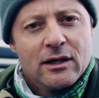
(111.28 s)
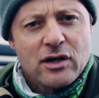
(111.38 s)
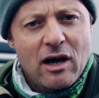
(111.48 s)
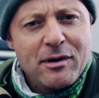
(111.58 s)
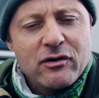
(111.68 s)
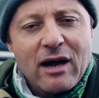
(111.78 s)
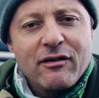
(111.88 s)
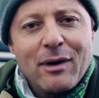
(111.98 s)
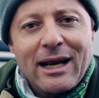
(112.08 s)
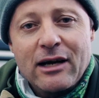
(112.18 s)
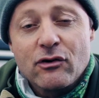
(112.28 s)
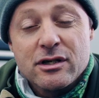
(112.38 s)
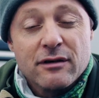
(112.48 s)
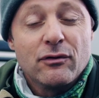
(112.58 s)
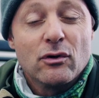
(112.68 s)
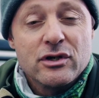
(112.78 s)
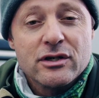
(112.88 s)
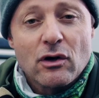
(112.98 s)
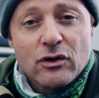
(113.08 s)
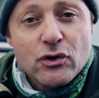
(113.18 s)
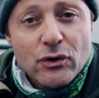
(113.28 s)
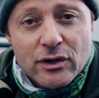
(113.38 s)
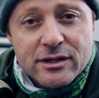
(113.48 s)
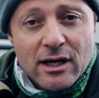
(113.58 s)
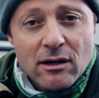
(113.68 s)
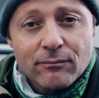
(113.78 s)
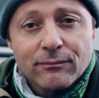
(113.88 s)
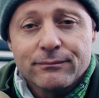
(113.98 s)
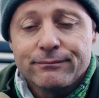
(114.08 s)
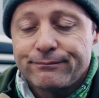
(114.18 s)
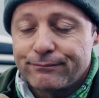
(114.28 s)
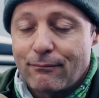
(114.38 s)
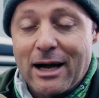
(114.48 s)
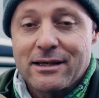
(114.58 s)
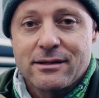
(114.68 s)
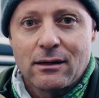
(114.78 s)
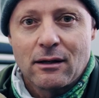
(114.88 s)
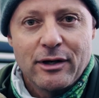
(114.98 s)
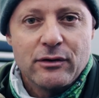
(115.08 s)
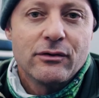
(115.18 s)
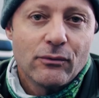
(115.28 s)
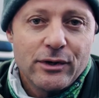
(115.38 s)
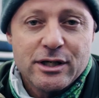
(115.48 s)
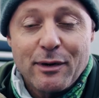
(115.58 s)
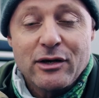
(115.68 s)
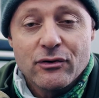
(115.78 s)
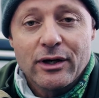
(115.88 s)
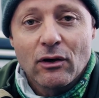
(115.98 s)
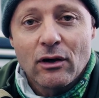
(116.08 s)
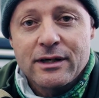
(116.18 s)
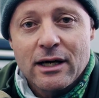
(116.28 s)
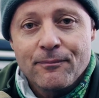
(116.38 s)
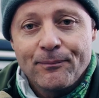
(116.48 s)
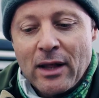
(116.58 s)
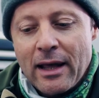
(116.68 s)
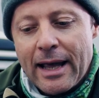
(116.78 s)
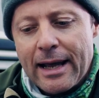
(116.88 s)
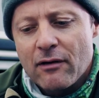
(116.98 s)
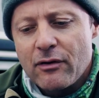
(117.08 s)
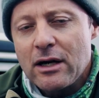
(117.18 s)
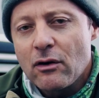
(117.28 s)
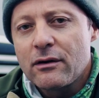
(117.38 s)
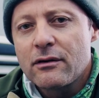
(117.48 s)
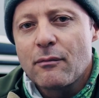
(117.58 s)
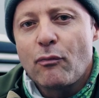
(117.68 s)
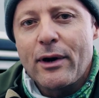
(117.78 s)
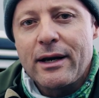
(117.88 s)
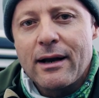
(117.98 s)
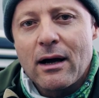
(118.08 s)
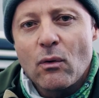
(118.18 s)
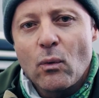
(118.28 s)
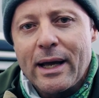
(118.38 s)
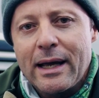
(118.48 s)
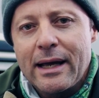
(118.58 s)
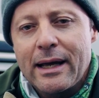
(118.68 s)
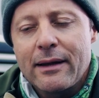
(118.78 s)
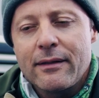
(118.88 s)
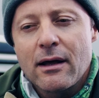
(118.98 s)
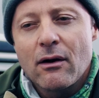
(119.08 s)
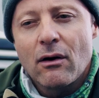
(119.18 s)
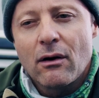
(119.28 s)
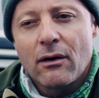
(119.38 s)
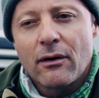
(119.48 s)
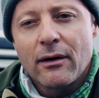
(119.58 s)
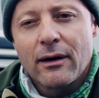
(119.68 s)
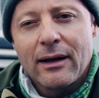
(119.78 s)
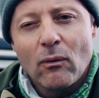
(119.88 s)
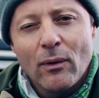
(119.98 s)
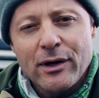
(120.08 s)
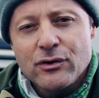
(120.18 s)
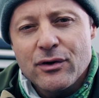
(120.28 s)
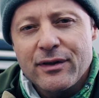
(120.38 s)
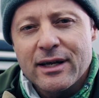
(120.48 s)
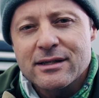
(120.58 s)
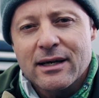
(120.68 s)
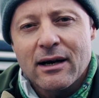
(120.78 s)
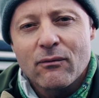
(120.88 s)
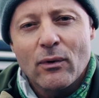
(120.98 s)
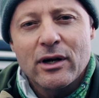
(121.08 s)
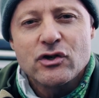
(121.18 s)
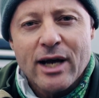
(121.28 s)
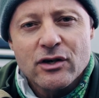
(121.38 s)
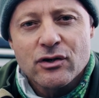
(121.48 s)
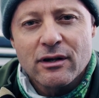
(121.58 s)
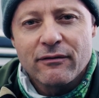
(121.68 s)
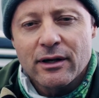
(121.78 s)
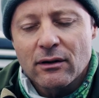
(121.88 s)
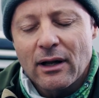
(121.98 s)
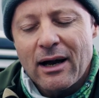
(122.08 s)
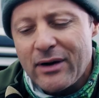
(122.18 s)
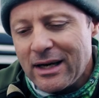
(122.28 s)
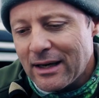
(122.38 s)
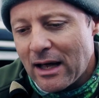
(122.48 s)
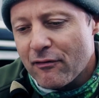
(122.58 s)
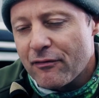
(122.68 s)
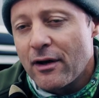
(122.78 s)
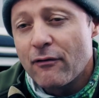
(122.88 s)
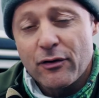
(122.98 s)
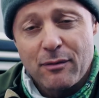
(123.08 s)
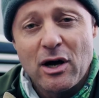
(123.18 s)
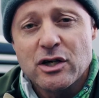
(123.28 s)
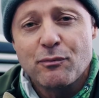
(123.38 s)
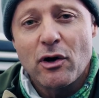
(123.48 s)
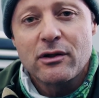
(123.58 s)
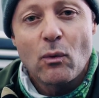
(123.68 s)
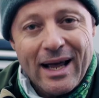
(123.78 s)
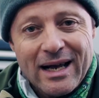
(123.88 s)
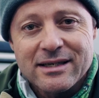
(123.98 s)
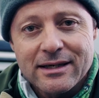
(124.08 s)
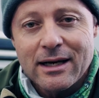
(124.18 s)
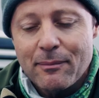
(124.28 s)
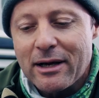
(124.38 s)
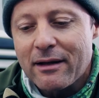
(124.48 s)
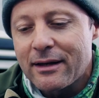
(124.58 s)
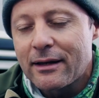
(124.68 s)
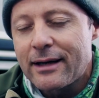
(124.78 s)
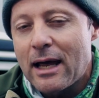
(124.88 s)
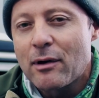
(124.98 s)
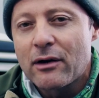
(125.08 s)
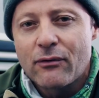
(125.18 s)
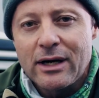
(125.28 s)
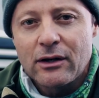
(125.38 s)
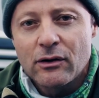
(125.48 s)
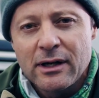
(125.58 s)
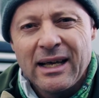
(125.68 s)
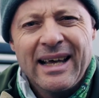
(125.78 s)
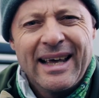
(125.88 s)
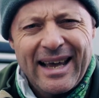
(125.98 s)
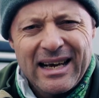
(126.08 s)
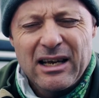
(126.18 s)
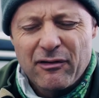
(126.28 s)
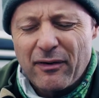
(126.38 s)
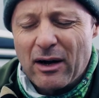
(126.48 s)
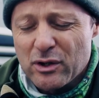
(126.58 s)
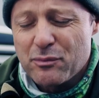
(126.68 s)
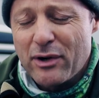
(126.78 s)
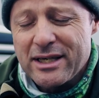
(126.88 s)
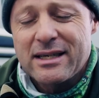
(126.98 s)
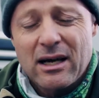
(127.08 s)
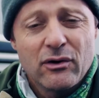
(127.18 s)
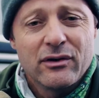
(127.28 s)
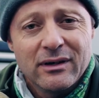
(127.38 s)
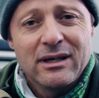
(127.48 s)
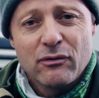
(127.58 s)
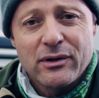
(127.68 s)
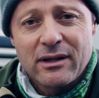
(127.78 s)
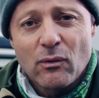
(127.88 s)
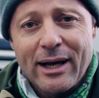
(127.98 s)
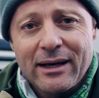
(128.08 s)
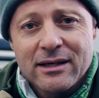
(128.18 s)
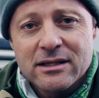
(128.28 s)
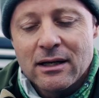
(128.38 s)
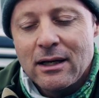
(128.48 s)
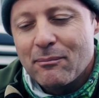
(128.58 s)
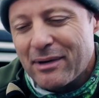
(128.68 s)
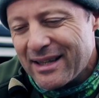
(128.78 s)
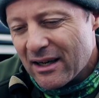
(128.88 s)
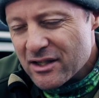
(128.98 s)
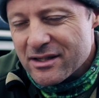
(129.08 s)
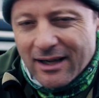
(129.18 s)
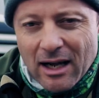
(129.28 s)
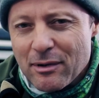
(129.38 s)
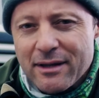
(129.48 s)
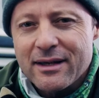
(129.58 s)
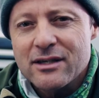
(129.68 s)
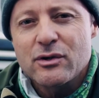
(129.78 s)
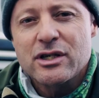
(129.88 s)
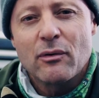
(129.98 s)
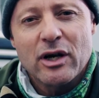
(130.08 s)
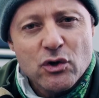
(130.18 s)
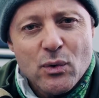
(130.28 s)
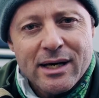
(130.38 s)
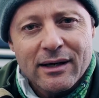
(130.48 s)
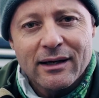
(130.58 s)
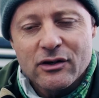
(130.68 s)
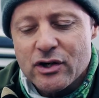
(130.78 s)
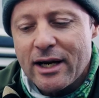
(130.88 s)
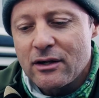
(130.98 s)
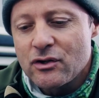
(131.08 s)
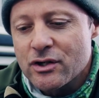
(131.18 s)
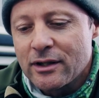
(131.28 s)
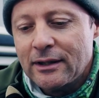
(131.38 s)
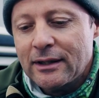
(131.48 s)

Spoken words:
So I've been driving my Land Cruiser for just on 2 years now, minus the little bit we spent during lockdown. And I've really gotten to the point now where there are one or two things that I'd want to change on the vehicle. I really love, for the most part, the set it up, and I think it came out really good. And if I was pressed, I could live with it the way it is. But there are just a couple of things which I want to tweak and change.